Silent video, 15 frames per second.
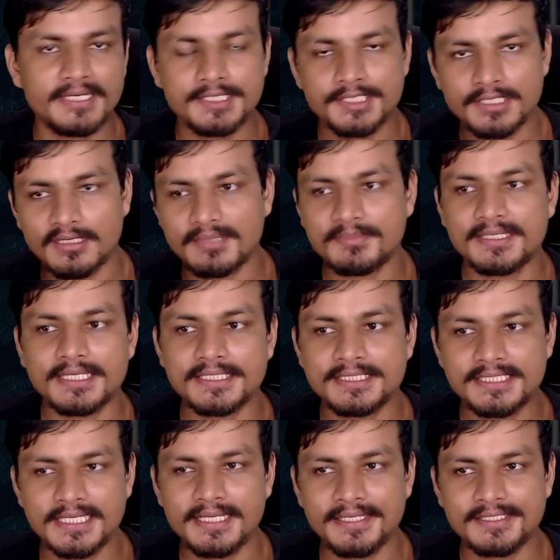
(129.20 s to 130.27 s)
major
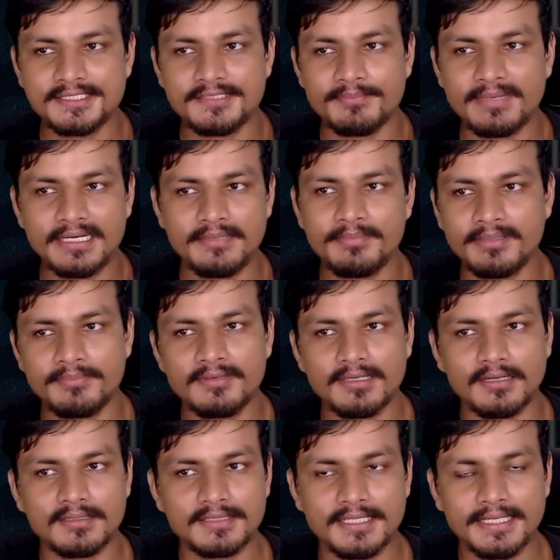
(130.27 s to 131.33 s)
update change, many
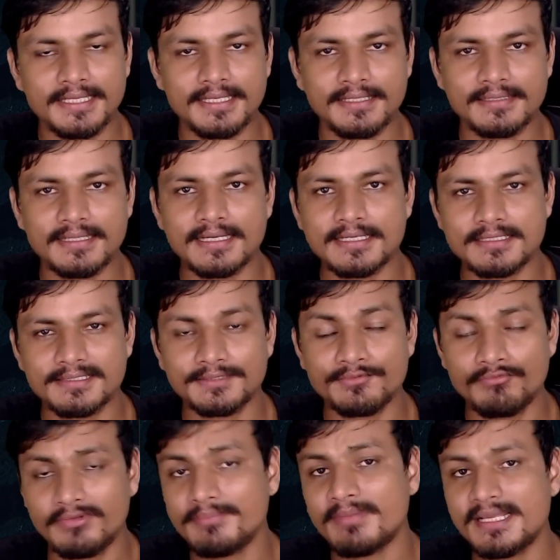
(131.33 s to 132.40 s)
people are thinking that
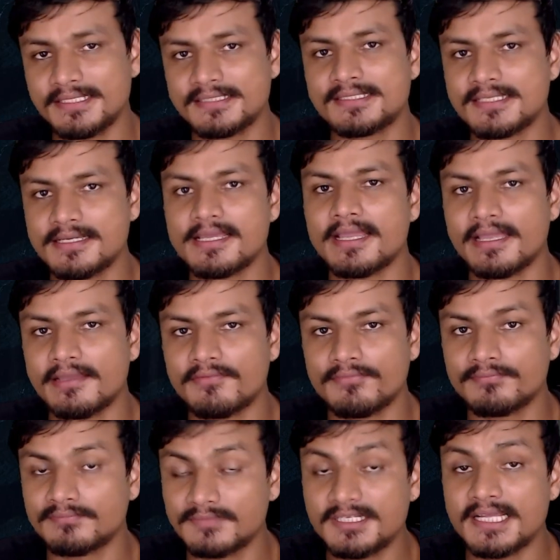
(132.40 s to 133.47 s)
we might see a
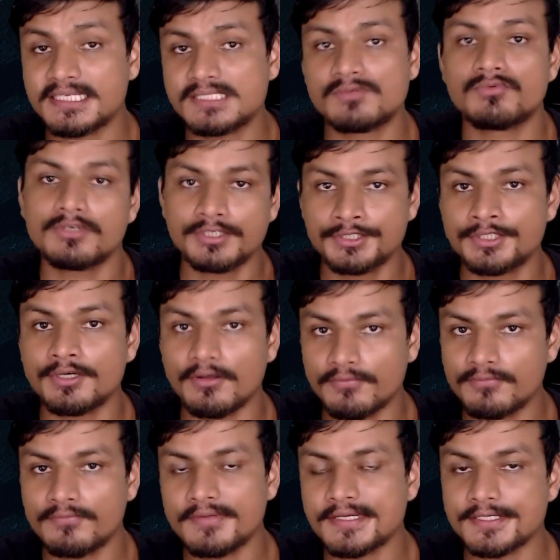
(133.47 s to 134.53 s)
next version
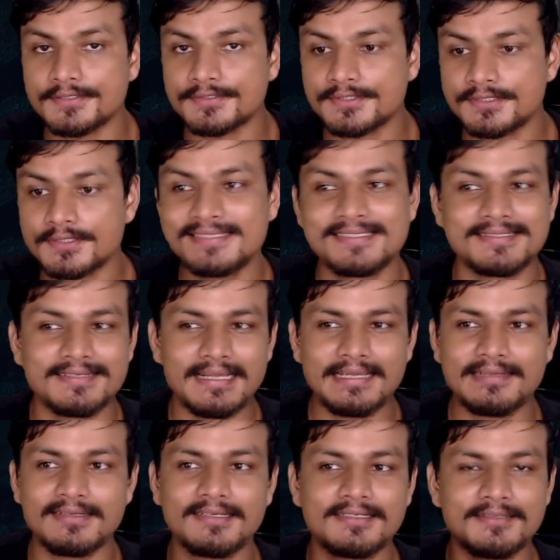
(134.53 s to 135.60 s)
of Windows. That's
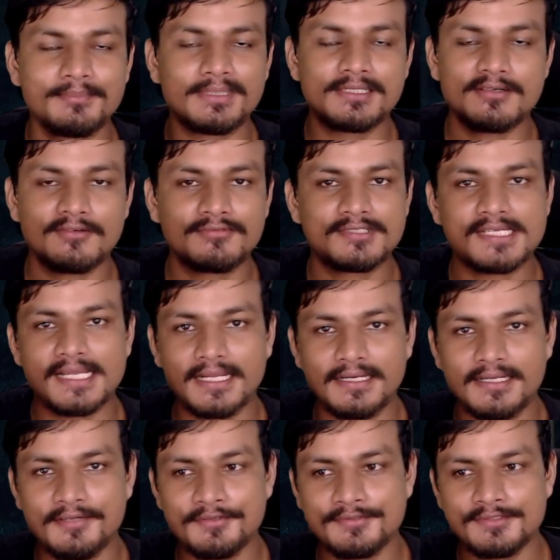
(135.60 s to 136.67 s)
like a little bit of
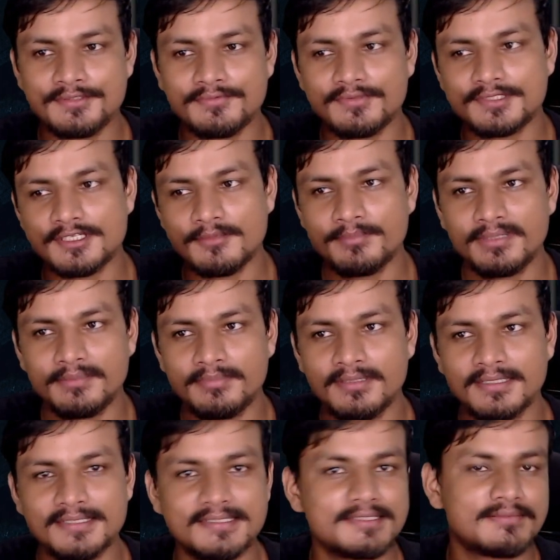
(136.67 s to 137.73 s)
sad news for some
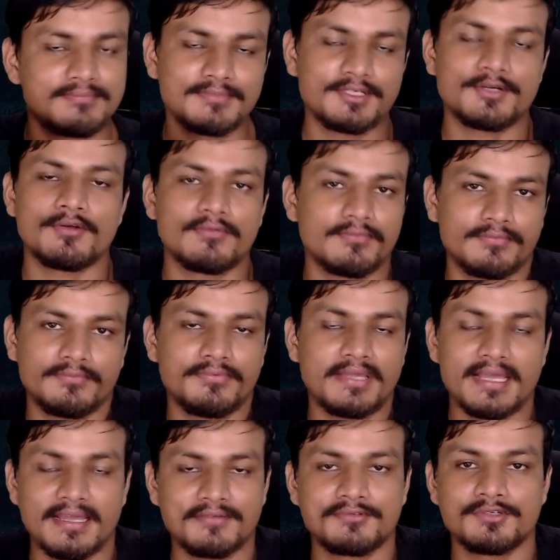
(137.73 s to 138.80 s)
people because you know
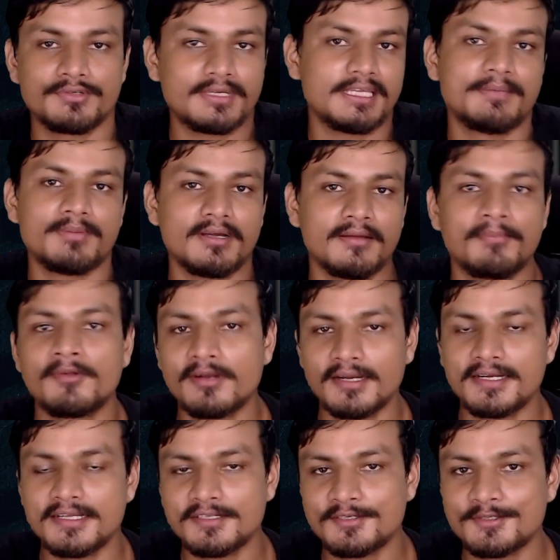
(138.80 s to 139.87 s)
we have to keep
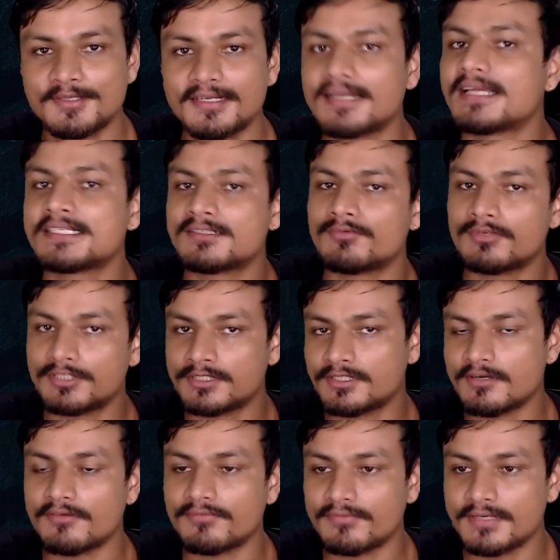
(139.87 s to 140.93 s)
upgrading to the next
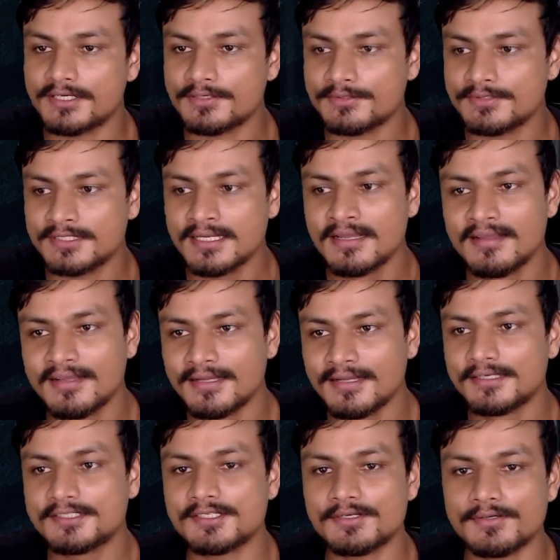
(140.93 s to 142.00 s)
version of Windows.
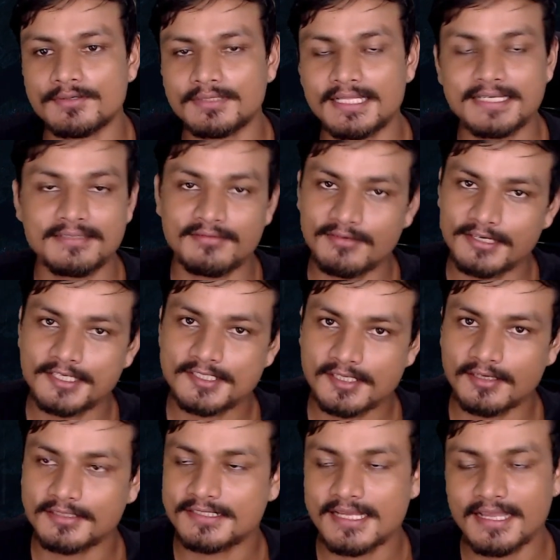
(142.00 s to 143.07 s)
So that really
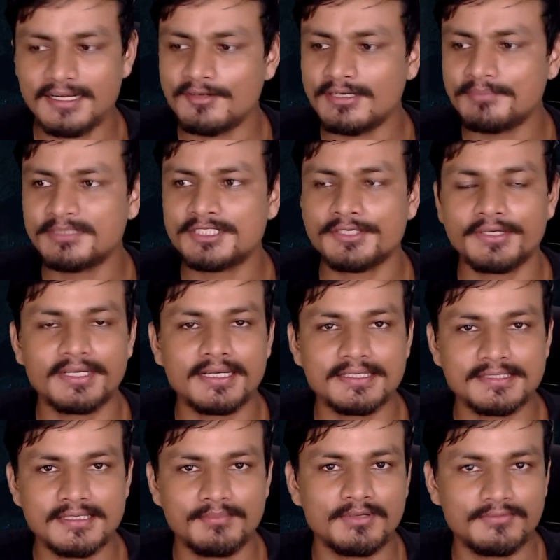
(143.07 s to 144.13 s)
sucks. Now let me show you
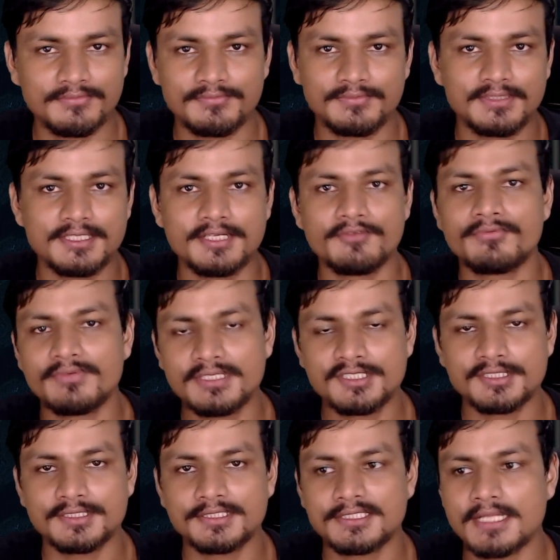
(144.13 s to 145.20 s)
guys some of the new
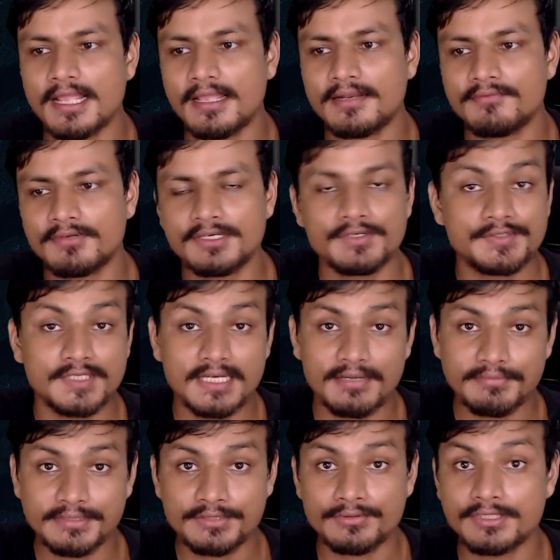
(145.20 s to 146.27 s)
features in Windows
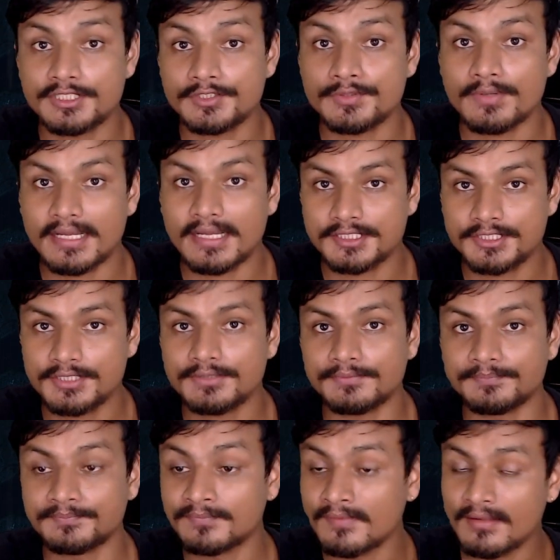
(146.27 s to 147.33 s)
11
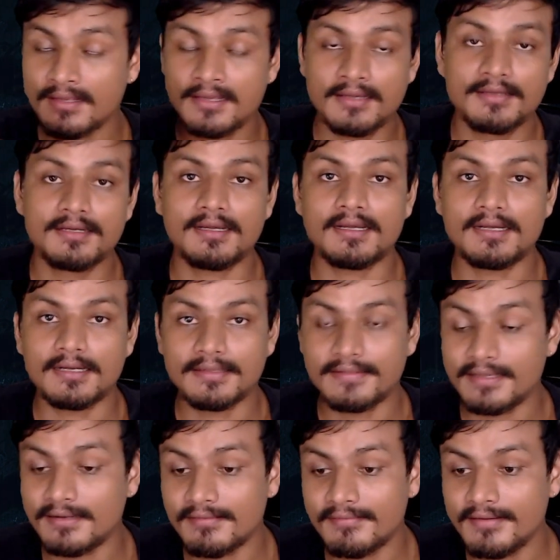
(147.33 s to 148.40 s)
22H2 uh,
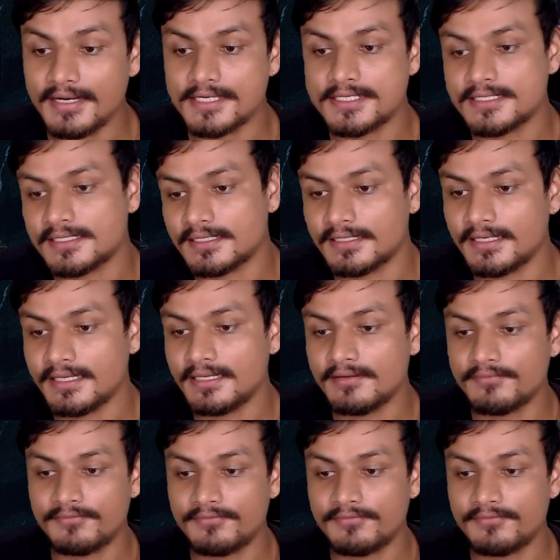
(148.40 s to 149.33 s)
they are great okay